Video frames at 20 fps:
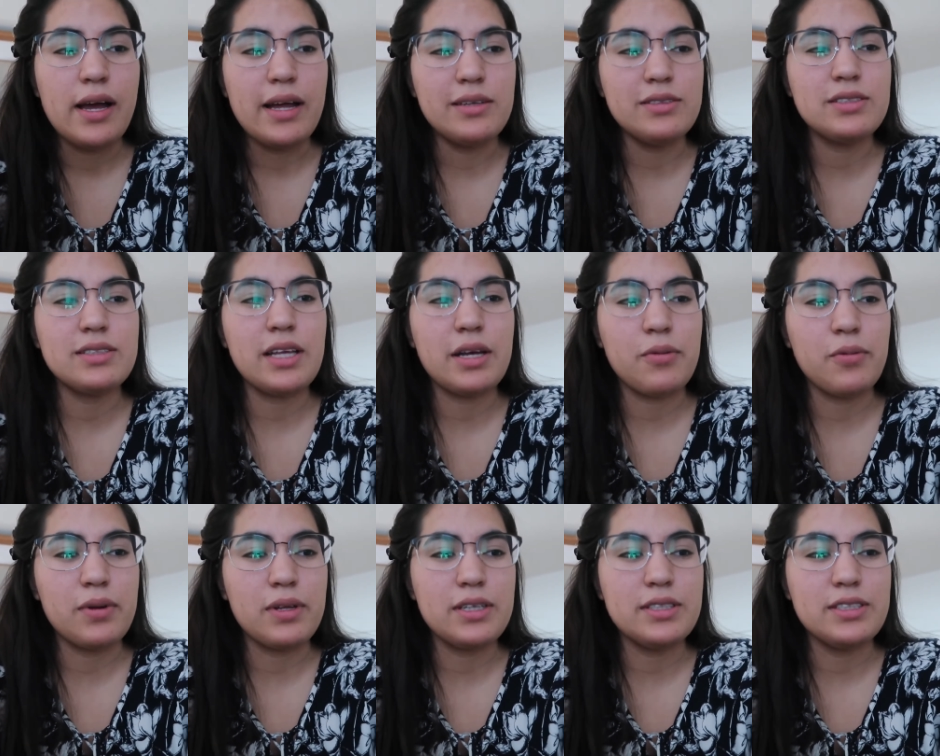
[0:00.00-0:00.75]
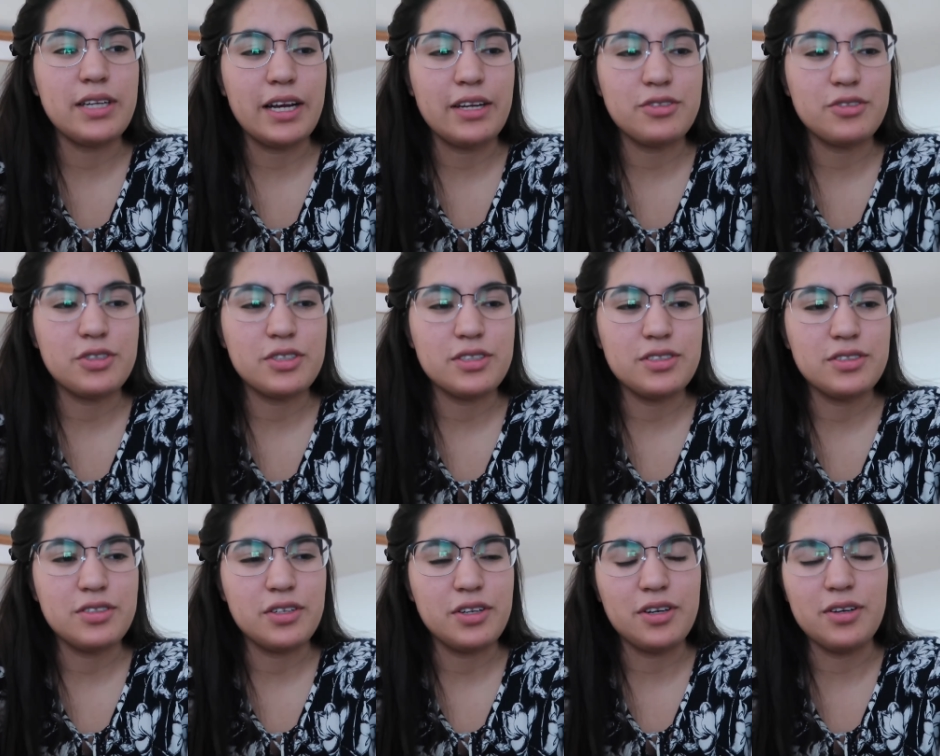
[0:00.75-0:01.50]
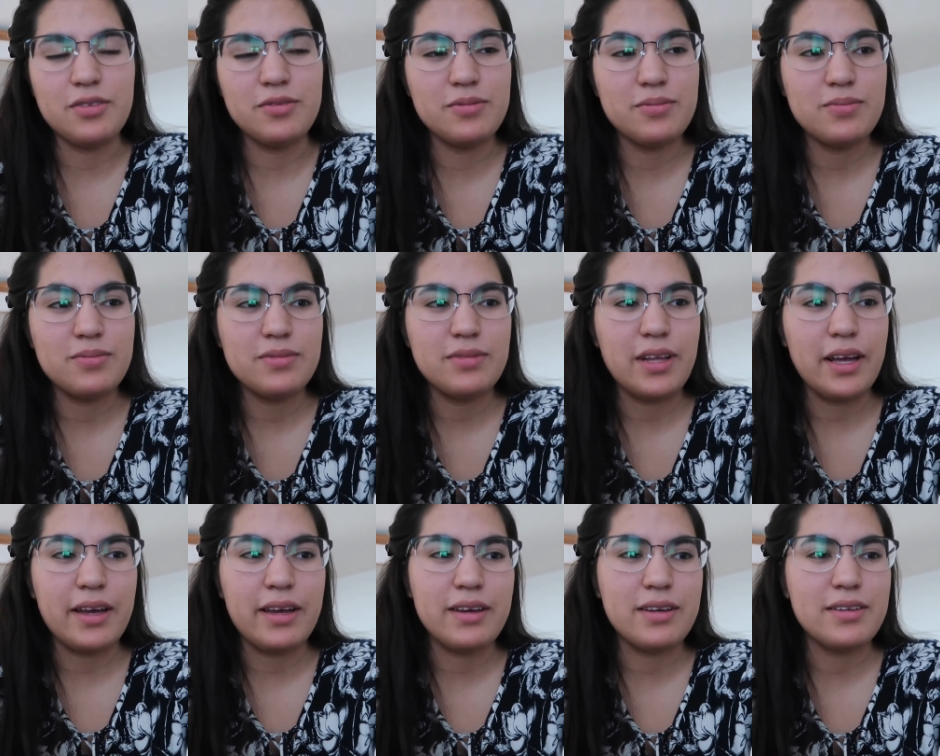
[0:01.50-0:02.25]
And it was like really dangerous, you know,
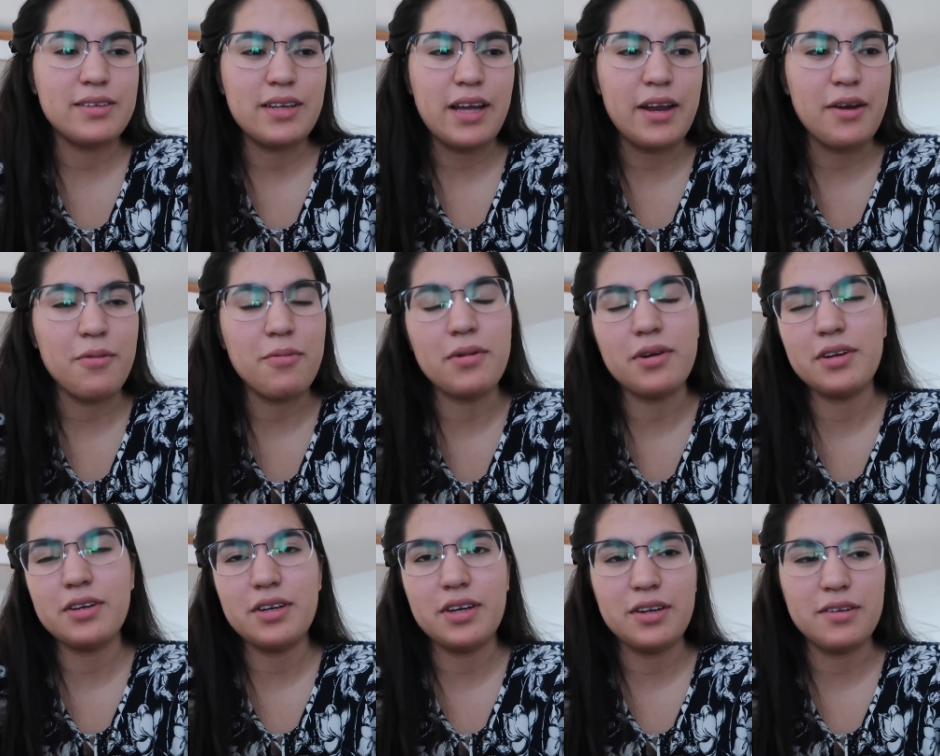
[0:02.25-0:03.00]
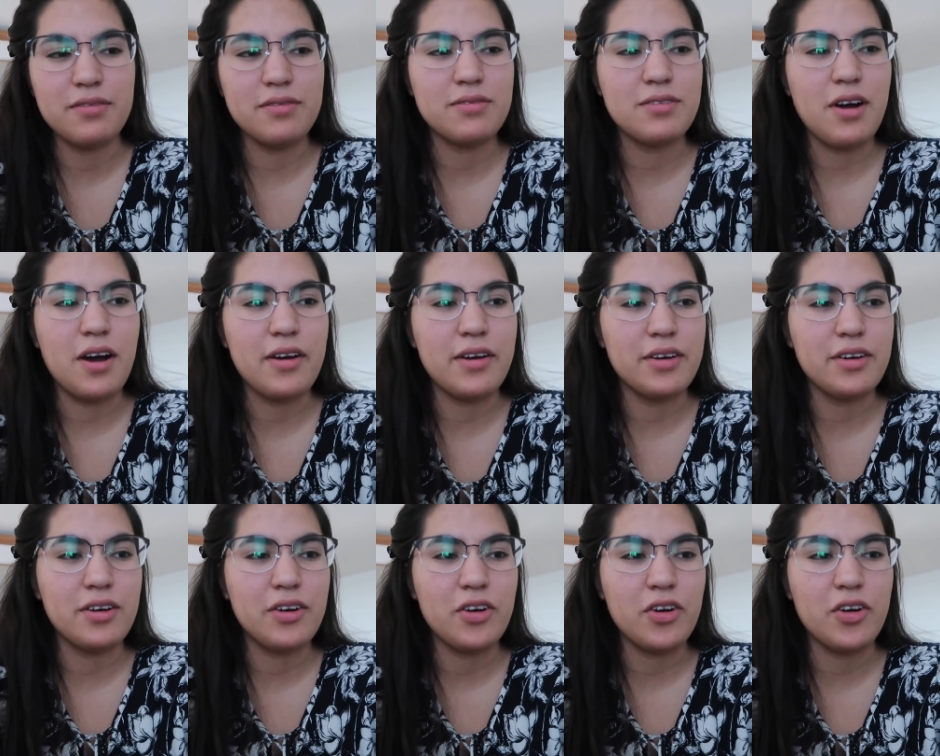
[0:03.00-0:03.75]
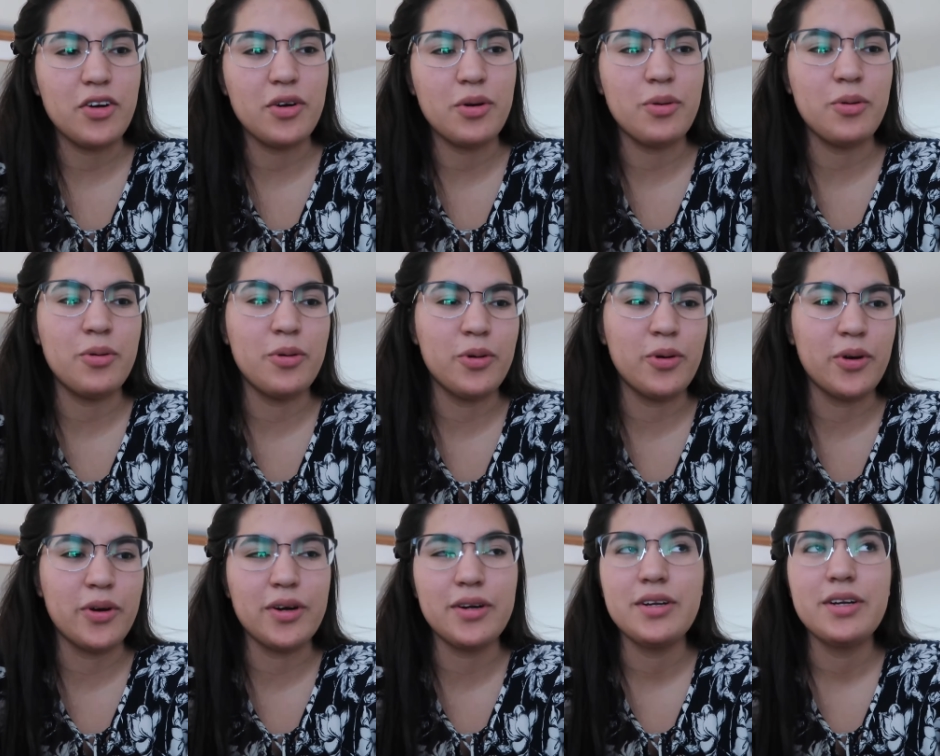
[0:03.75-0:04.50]
like anyone could have gotten her
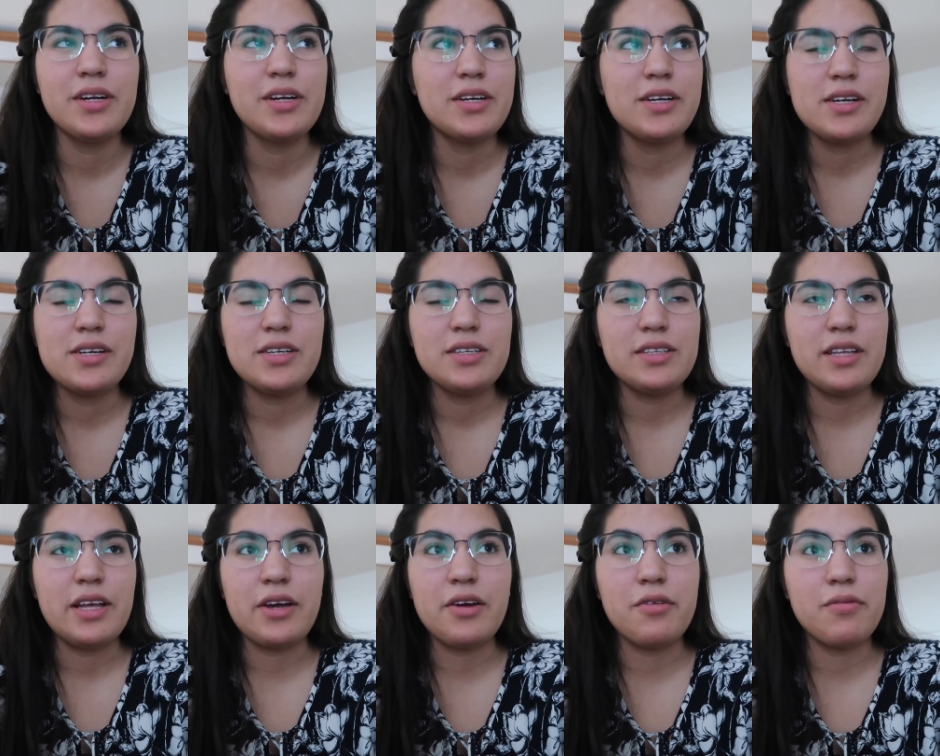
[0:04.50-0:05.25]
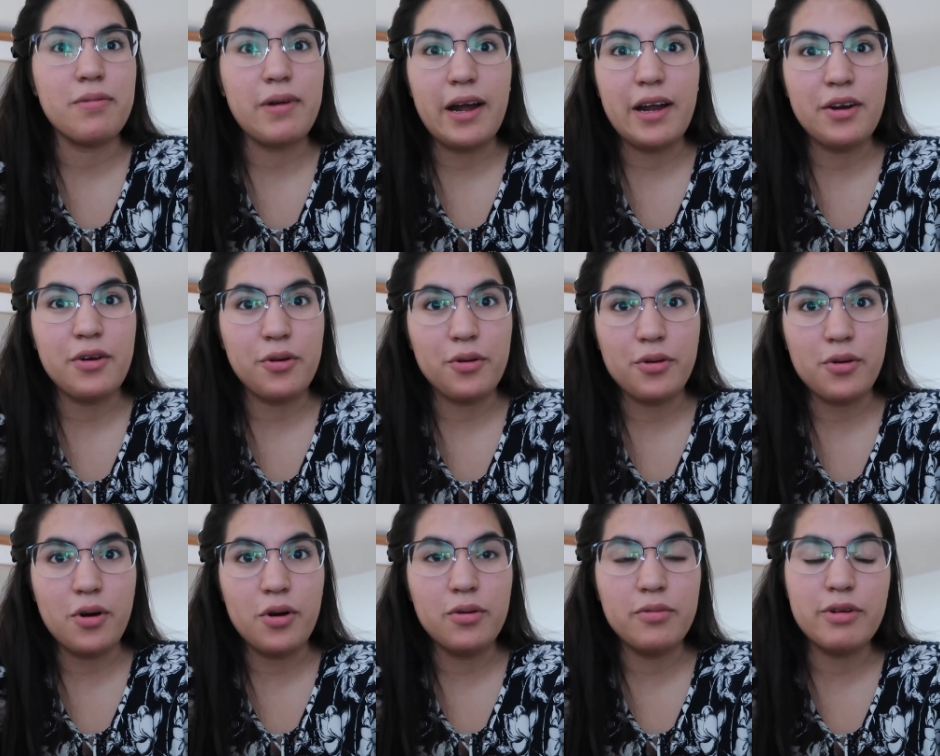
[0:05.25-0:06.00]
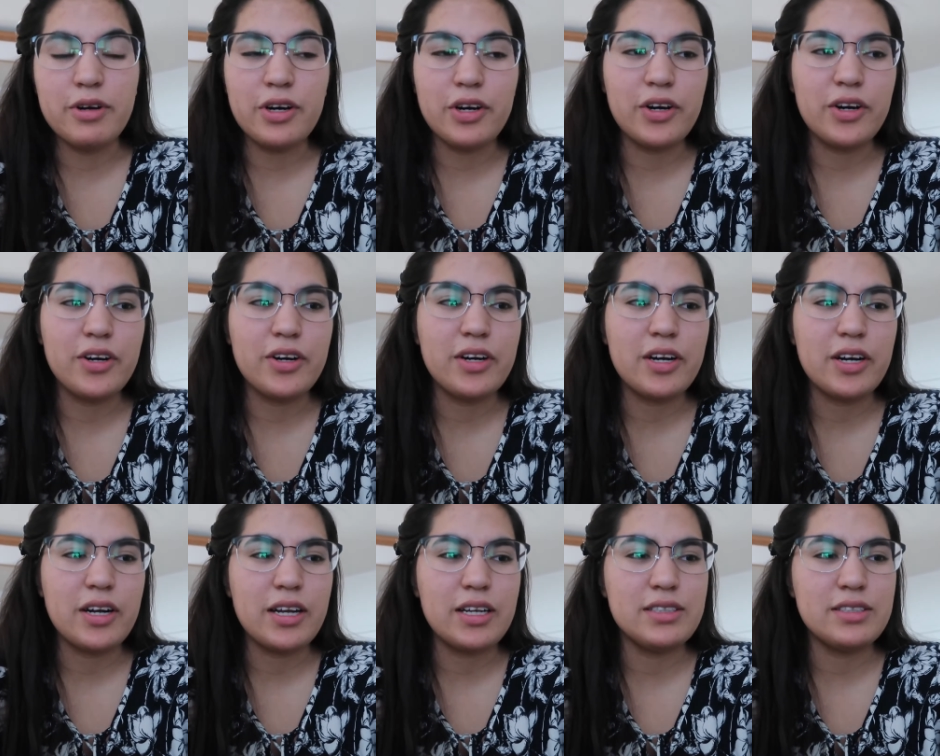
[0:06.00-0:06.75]
or they could have ran her
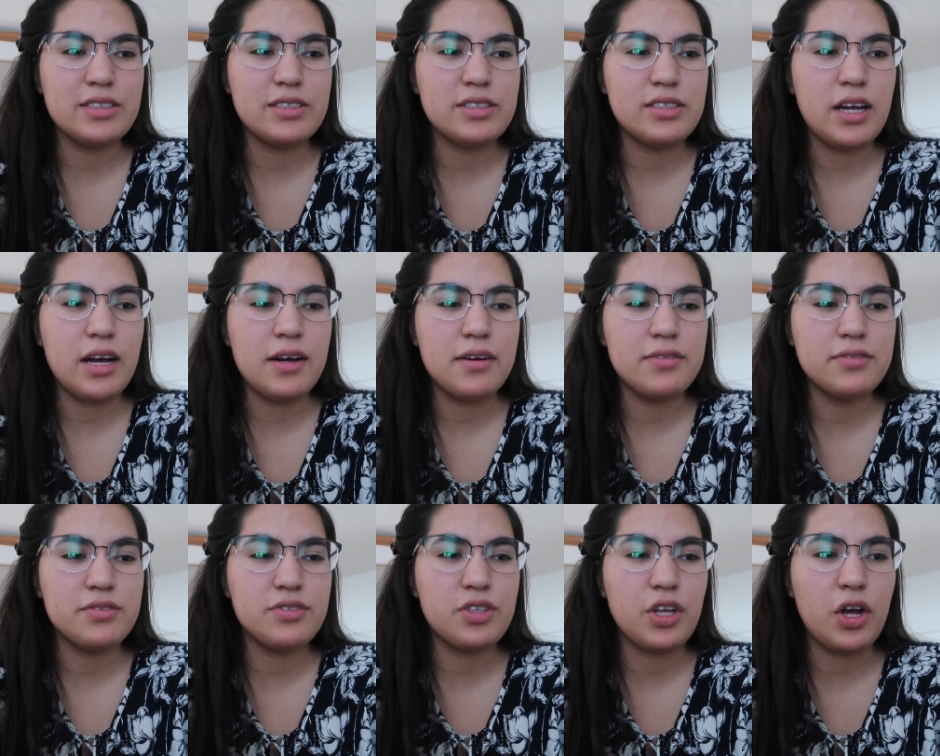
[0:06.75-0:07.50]
over and stuff.